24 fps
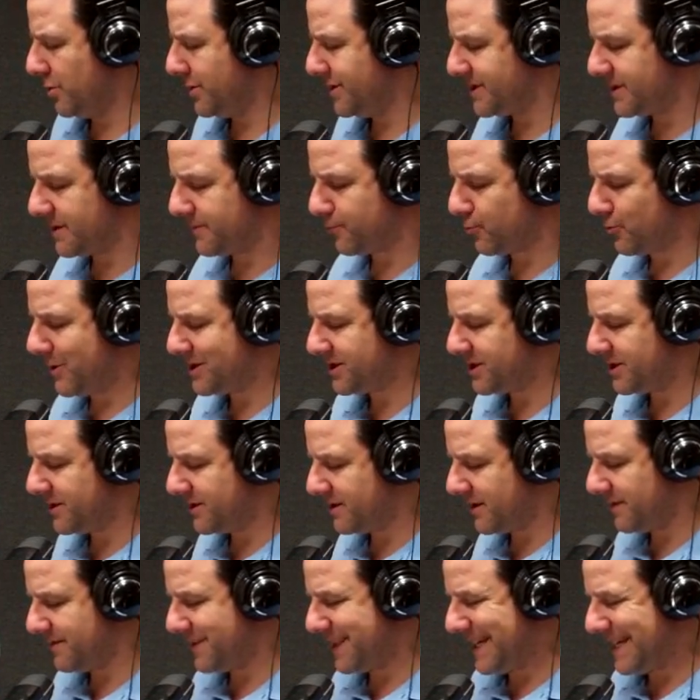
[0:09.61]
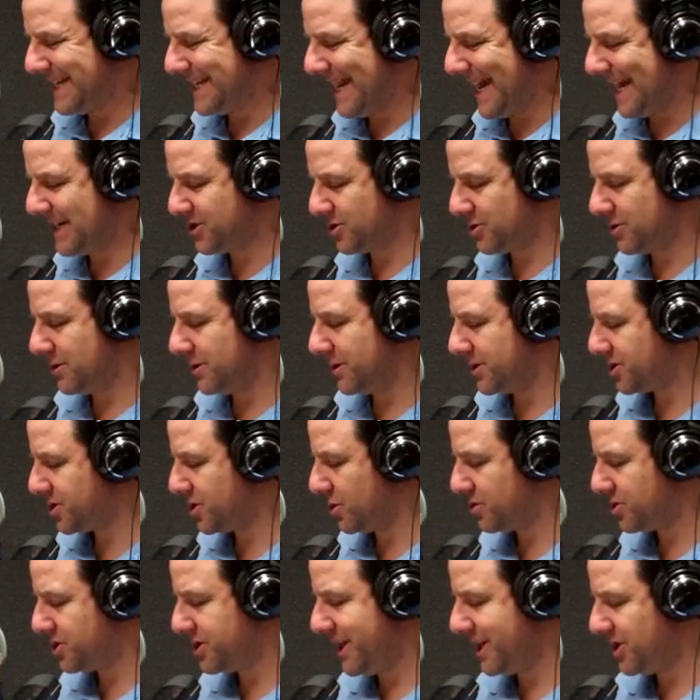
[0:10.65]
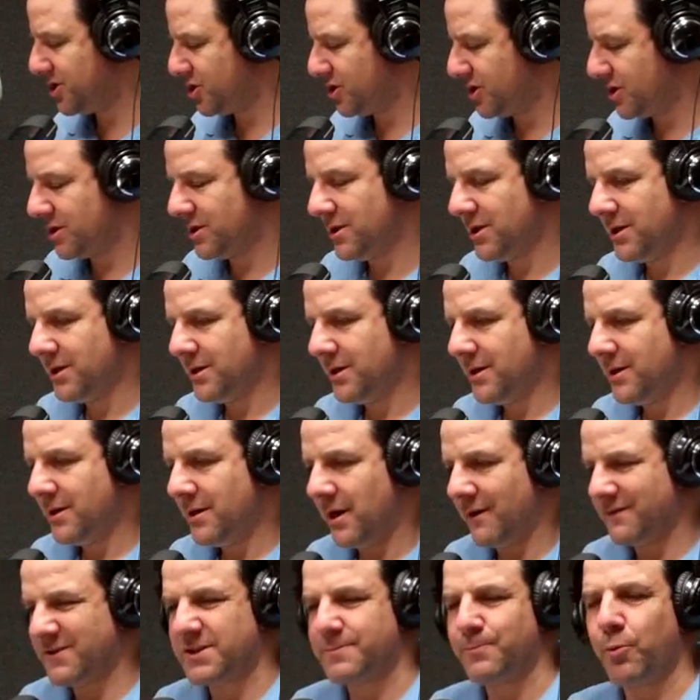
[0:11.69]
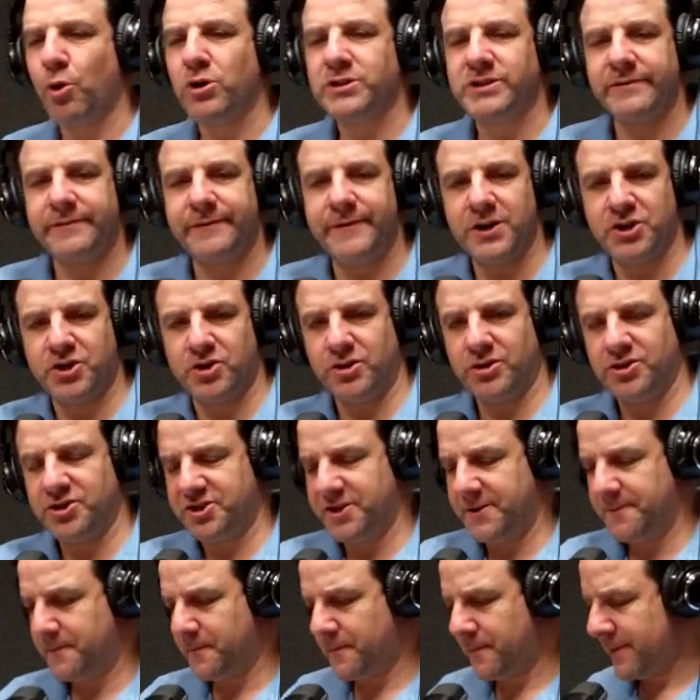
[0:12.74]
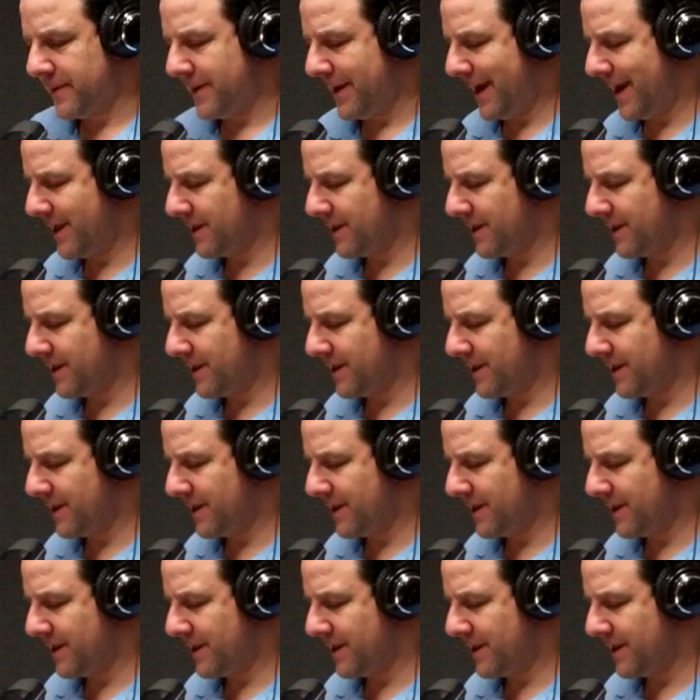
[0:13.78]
who is the president of the National Association of Sports Officials